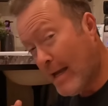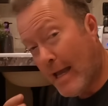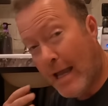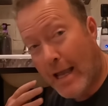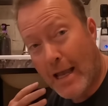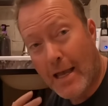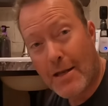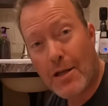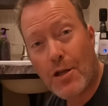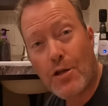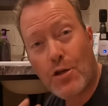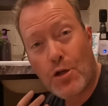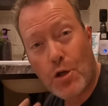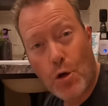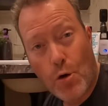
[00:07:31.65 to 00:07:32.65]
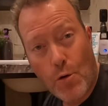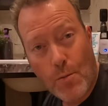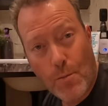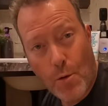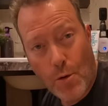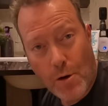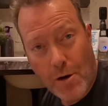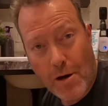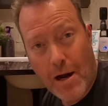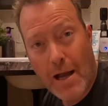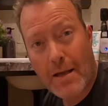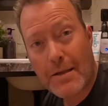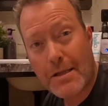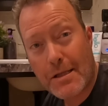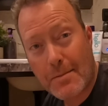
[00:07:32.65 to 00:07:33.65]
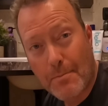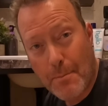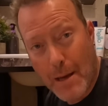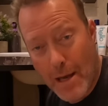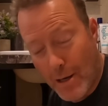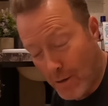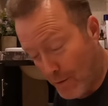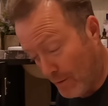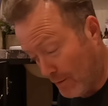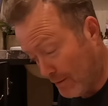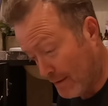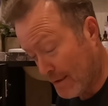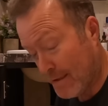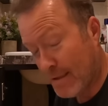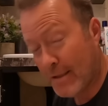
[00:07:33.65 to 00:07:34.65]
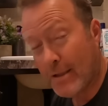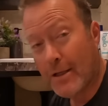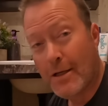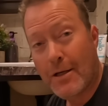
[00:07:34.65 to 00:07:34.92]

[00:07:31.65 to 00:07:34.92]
and no more smells.